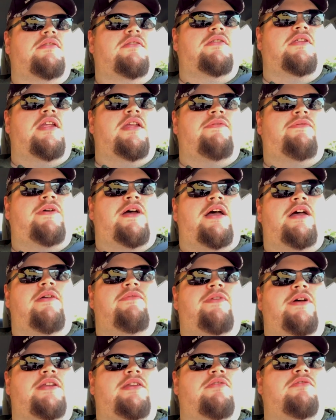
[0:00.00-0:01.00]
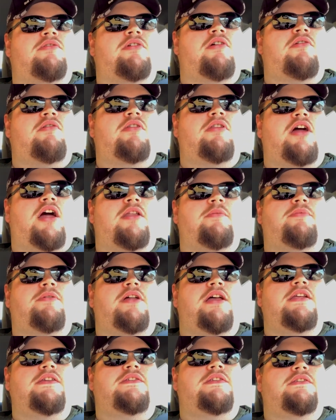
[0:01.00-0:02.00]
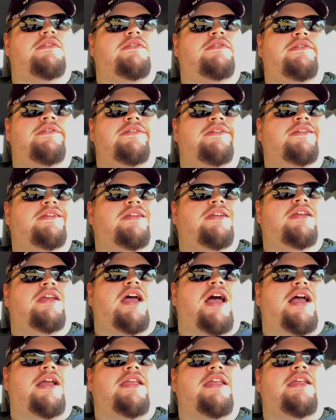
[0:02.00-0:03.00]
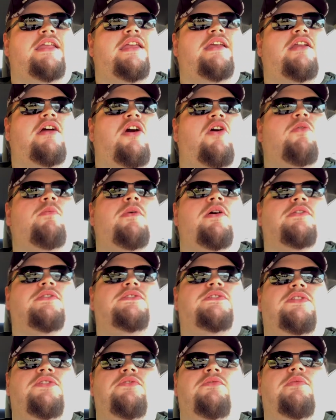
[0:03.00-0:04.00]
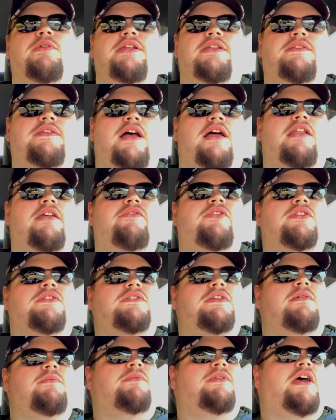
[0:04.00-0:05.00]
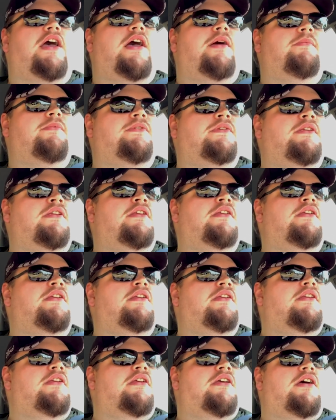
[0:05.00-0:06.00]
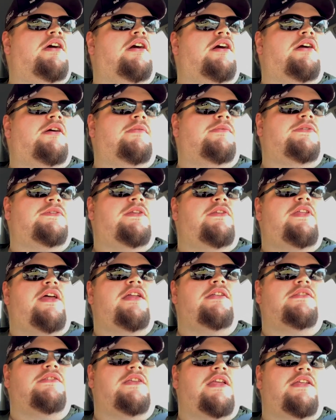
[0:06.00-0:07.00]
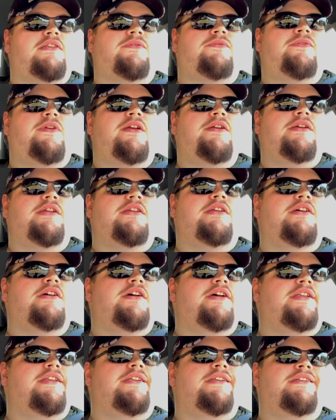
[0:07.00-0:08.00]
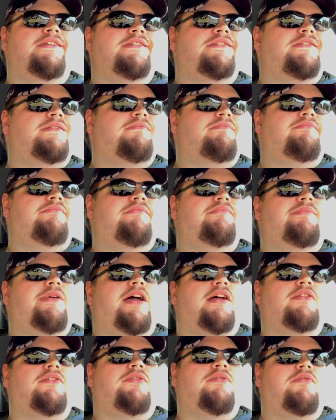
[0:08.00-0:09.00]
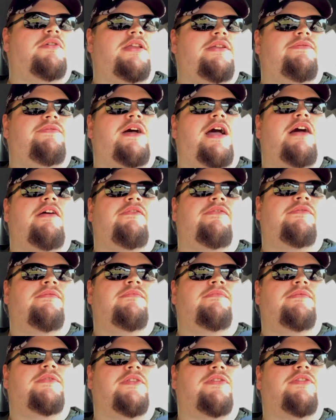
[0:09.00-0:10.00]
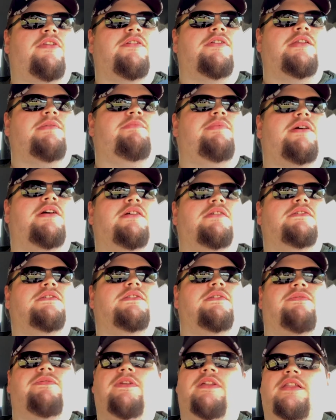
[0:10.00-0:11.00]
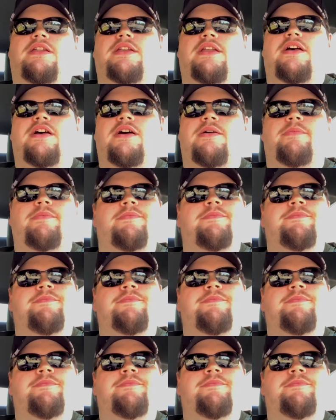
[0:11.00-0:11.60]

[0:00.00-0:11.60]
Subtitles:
If I don't go a lot of places, I can get almost 2 weeks out of it sometimes. So that's very good, and it's about $25 to $30 to fill it up